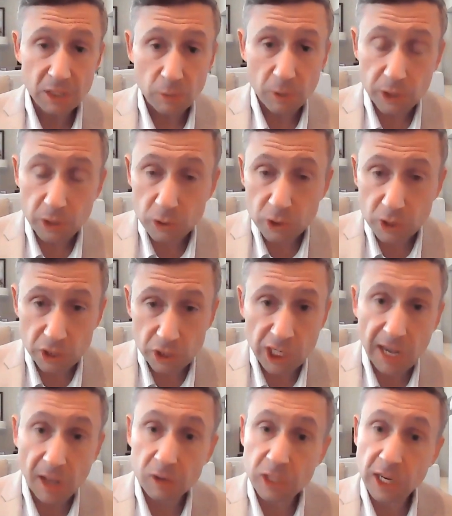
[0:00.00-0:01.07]
to reducing
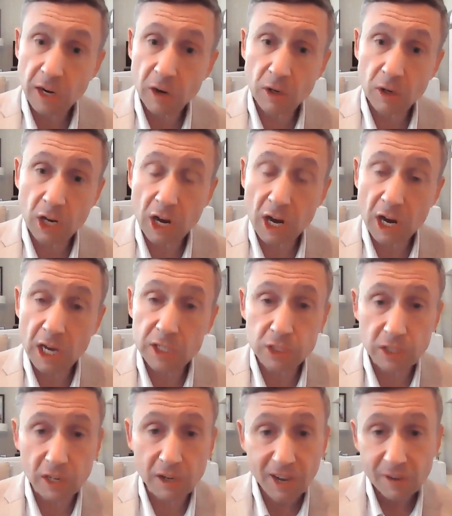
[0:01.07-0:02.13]
childcare costs
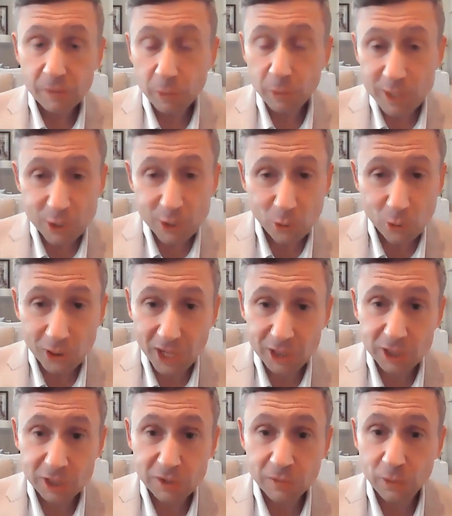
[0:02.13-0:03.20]
to free school
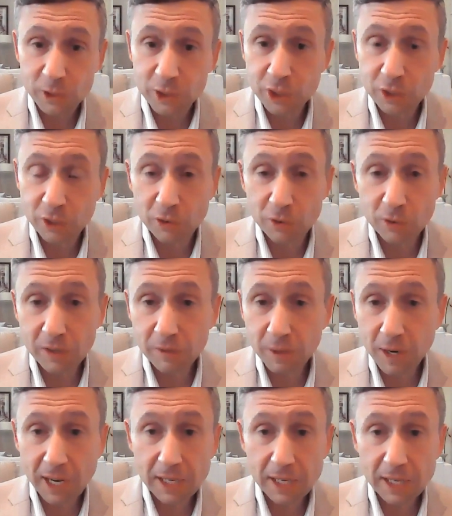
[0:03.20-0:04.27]
lunches for children,
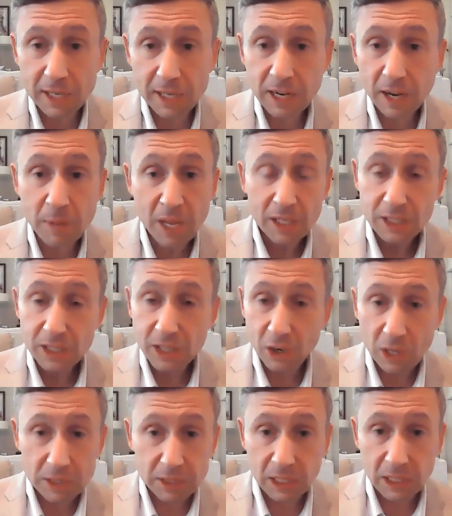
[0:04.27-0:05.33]
right?
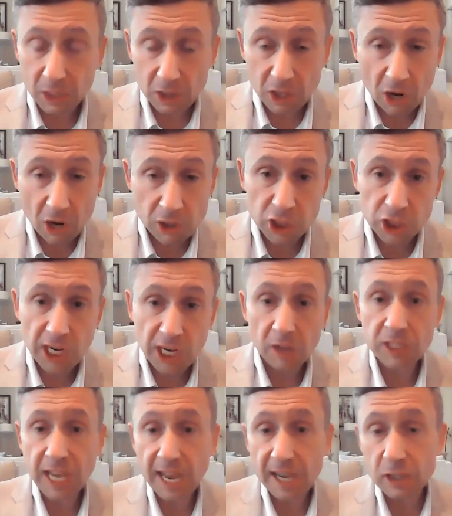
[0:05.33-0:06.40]
The largest
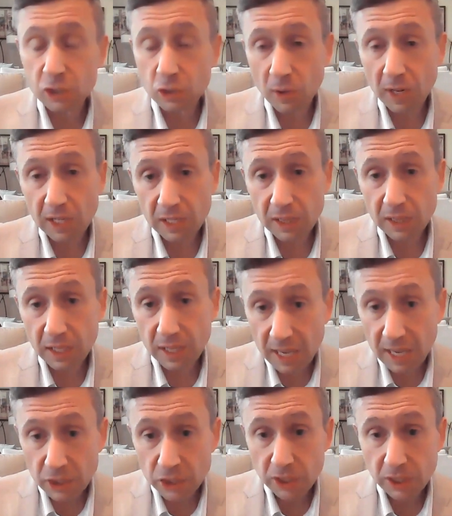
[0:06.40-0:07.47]
child tax credit in the
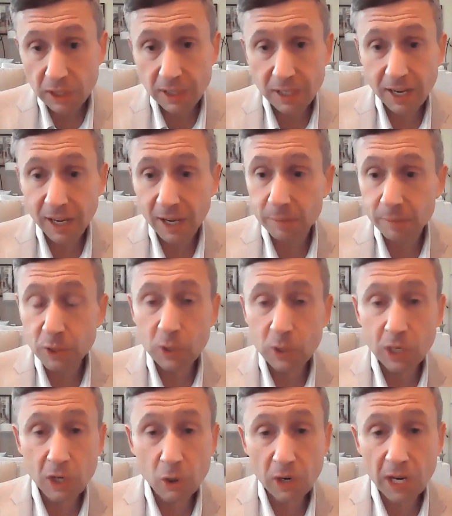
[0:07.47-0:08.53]
nation. You
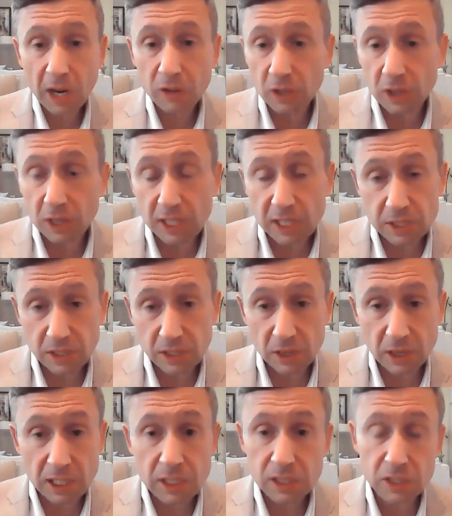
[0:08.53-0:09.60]
can go down the list. The
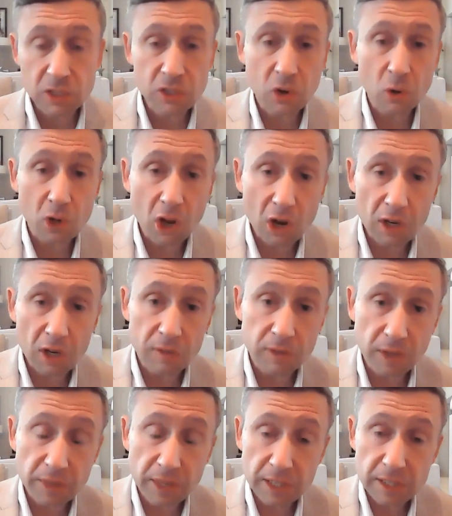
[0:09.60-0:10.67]
list is so long of the
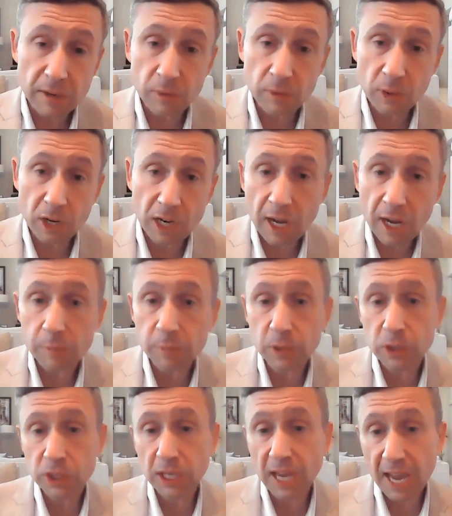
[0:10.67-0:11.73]
things that were
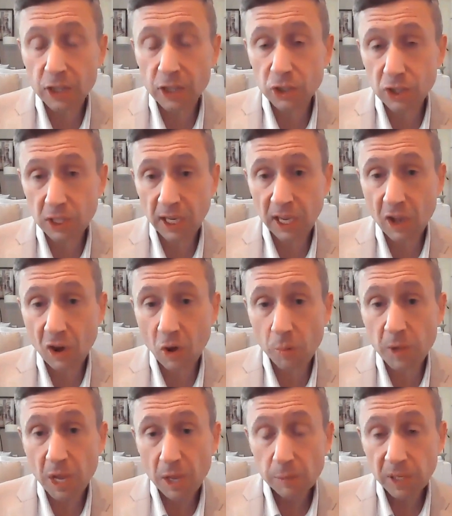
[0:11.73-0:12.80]
accomplished to actually help
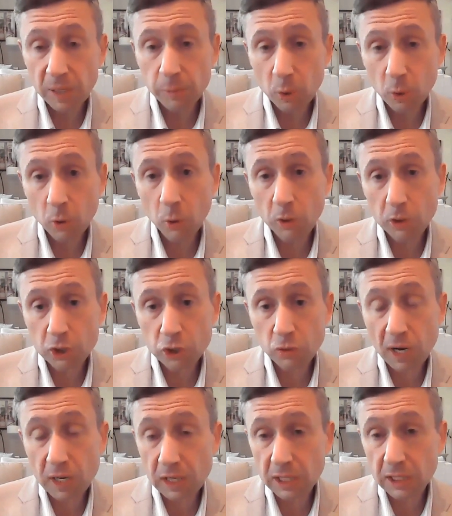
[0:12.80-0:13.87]
people who were
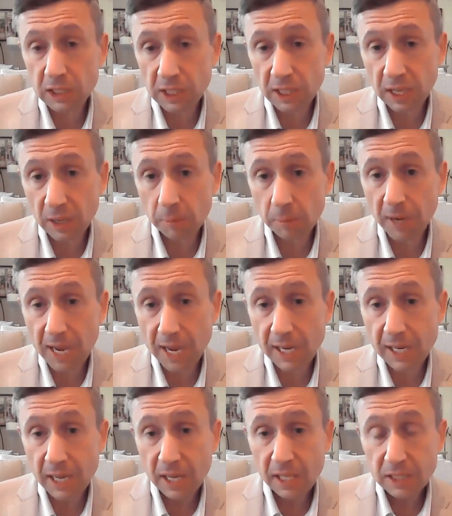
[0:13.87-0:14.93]
struggling to get by